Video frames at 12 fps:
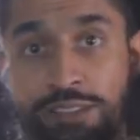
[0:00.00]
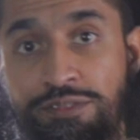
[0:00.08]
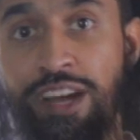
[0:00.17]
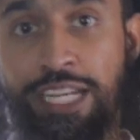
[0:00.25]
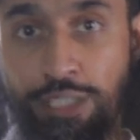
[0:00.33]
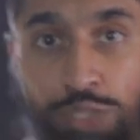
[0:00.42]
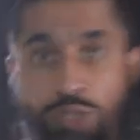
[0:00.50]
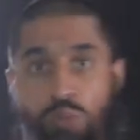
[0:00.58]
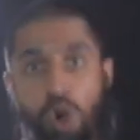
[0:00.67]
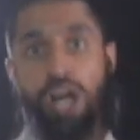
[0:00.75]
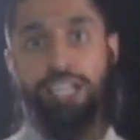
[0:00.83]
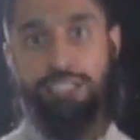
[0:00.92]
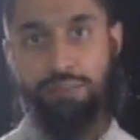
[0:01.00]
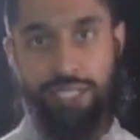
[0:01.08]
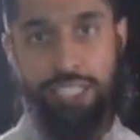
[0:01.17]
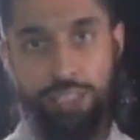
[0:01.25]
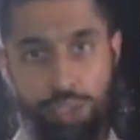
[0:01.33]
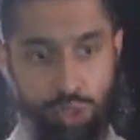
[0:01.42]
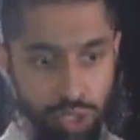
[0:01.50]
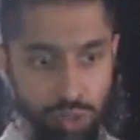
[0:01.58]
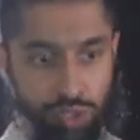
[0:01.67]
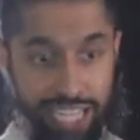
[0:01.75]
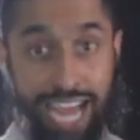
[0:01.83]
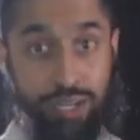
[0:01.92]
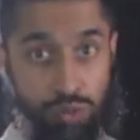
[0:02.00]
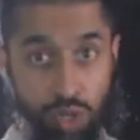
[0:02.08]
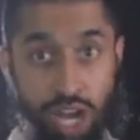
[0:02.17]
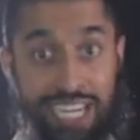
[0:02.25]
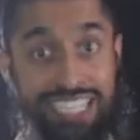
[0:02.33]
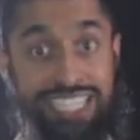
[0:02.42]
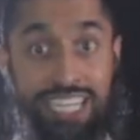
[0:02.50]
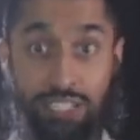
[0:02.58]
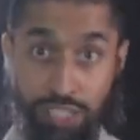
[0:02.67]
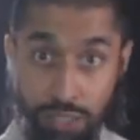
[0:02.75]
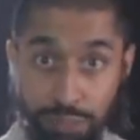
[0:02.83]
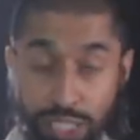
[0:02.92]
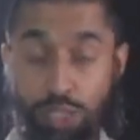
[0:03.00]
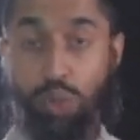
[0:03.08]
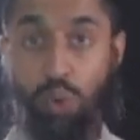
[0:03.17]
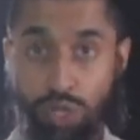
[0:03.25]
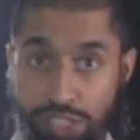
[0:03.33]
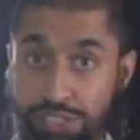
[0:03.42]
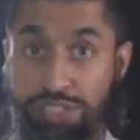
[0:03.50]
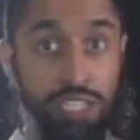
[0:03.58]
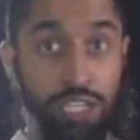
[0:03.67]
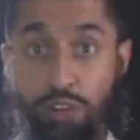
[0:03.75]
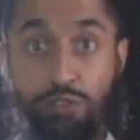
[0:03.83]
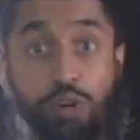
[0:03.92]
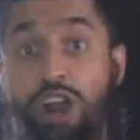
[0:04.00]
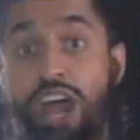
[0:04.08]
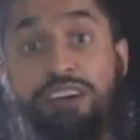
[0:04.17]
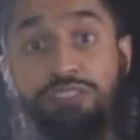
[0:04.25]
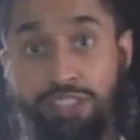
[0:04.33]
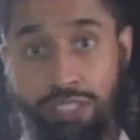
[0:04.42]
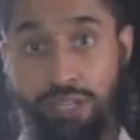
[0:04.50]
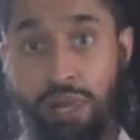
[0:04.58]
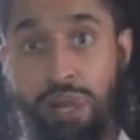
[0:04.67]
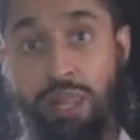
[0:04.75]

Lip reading: to find your wand, because that Quran is then going to be yours forever.